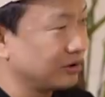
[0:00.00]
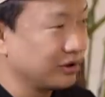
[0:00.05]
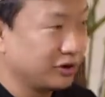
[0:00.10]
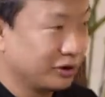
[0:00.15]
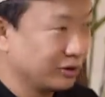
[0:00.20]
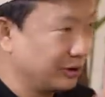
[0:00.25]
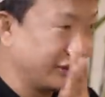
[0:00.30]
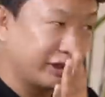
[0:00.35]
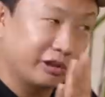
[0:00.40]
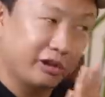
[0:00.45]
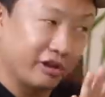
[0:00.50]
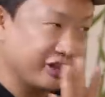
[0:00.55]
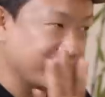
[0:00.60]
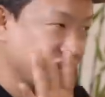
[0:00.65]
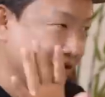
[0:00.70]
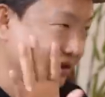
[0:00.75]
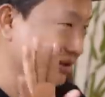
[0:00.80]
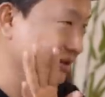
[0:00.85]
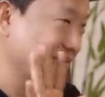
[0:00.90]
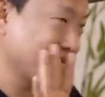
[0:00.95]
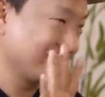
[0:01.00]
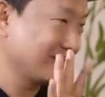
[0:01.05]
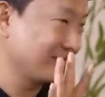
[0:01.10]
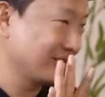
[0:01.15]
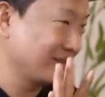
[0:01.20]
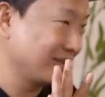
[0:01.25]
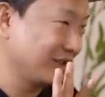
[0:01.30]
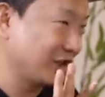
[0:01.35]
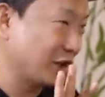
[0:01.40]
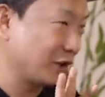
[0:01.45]
so you'll encourage
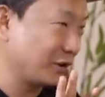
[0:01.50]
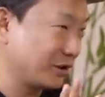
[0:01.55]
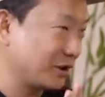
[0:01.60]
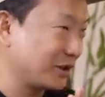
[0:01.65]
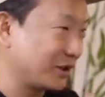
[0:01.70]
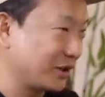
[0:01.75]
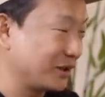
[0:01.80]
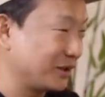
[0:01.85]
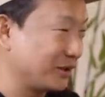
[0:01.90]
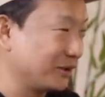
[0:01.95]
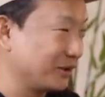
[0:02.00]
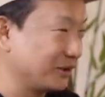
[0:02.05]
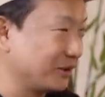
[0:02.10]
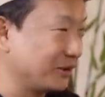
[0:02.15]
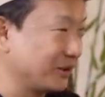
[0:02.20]
youngsters